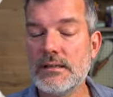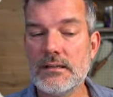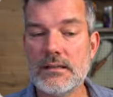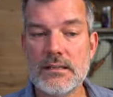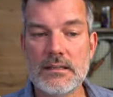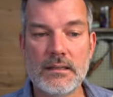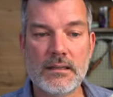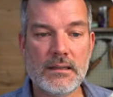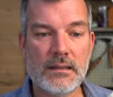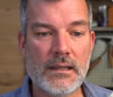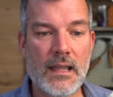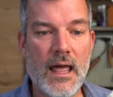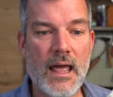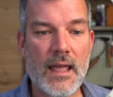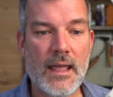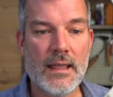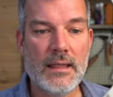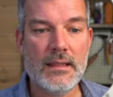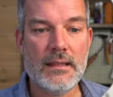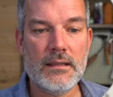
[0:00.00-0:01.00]

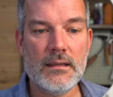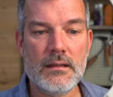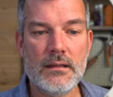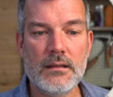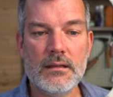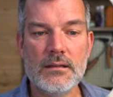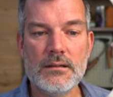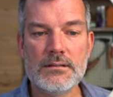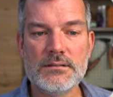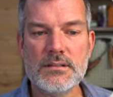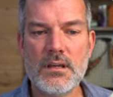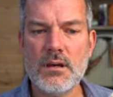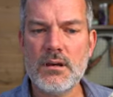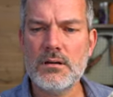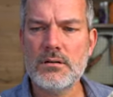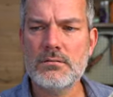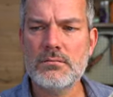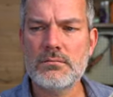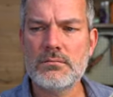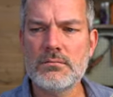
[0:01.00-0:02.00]
clay.
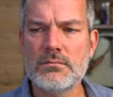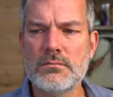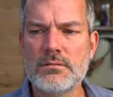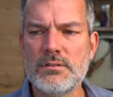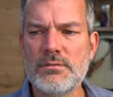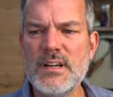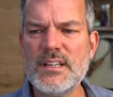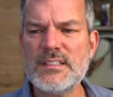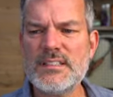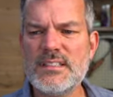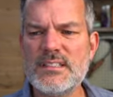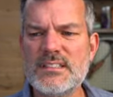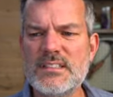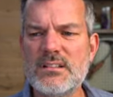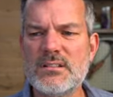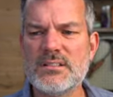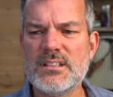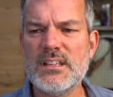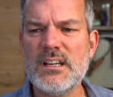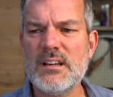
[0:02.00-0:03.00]
So the rest is
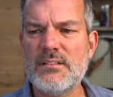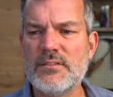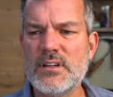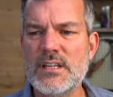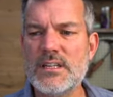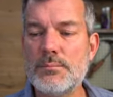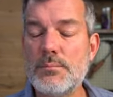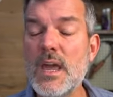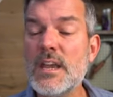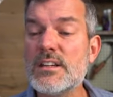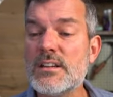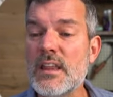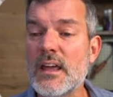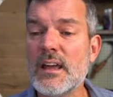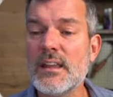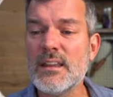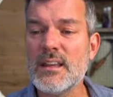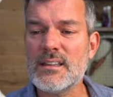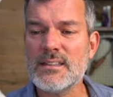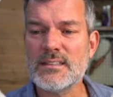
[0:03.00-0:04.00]
silt, so you don't even need to measure
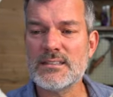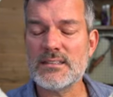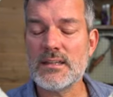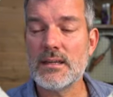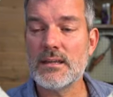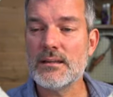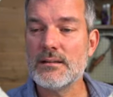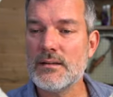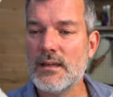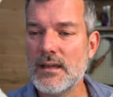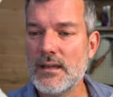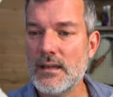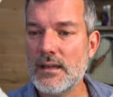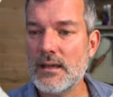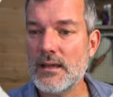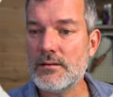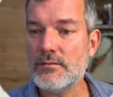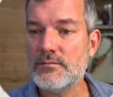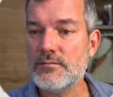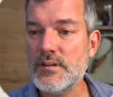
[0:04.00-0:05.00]
that. That's
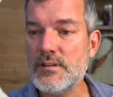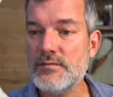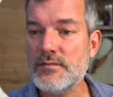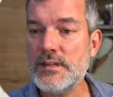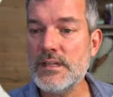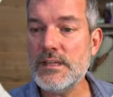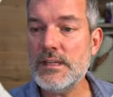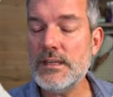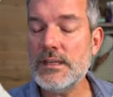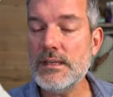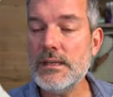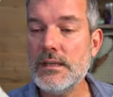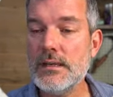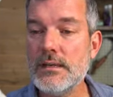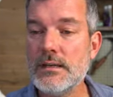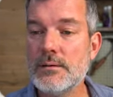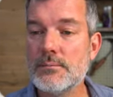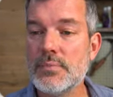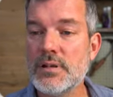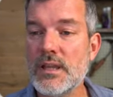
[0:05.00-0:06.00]
uh, 50
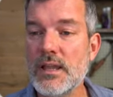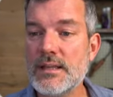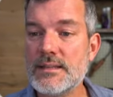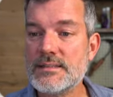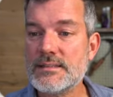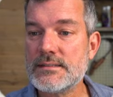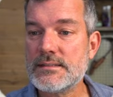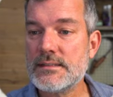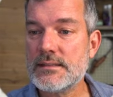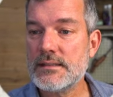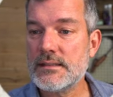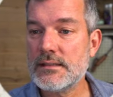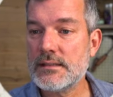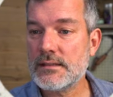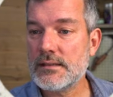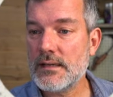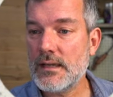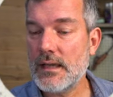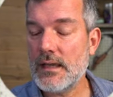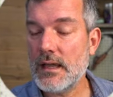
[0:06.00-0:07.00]
plus,
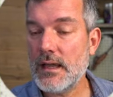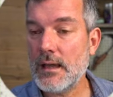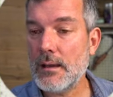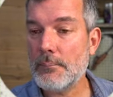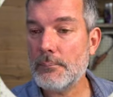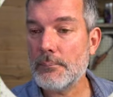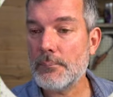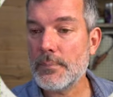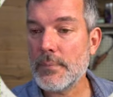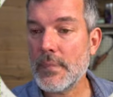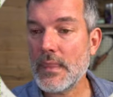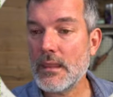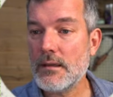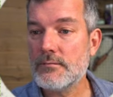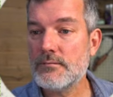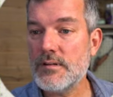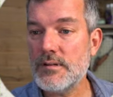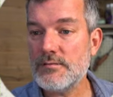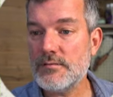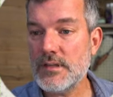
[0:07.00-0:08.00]
um,
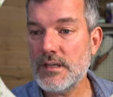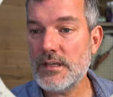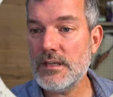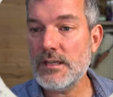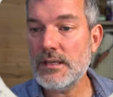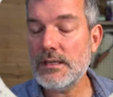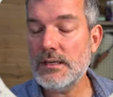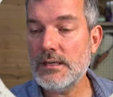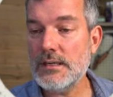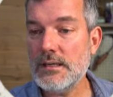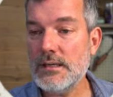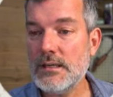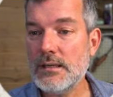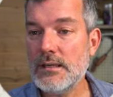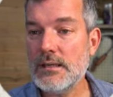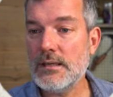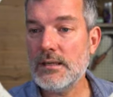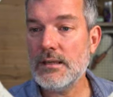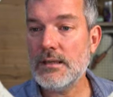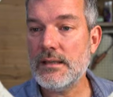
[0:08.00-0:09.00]
15
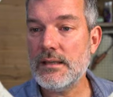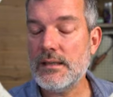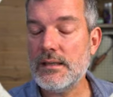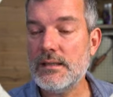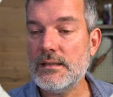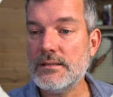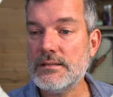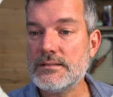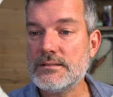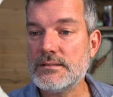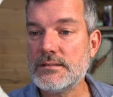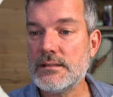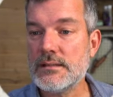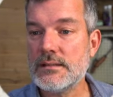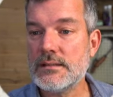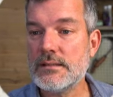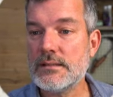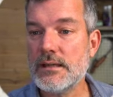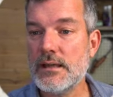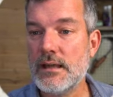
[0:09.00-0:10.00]
is
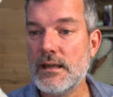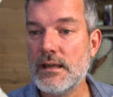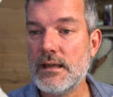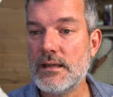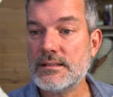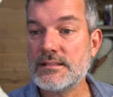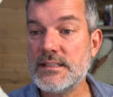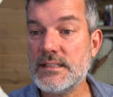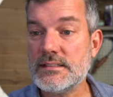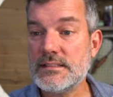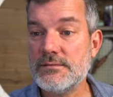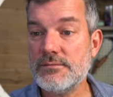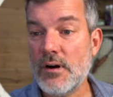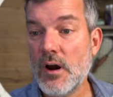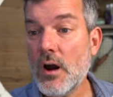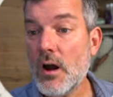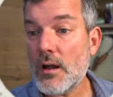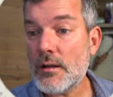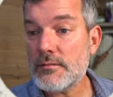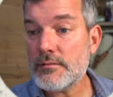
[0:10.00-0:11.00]
uh,
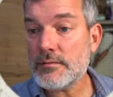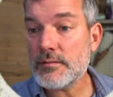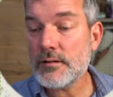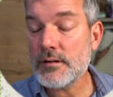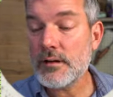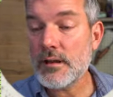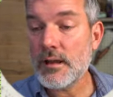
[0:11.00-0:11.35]
65,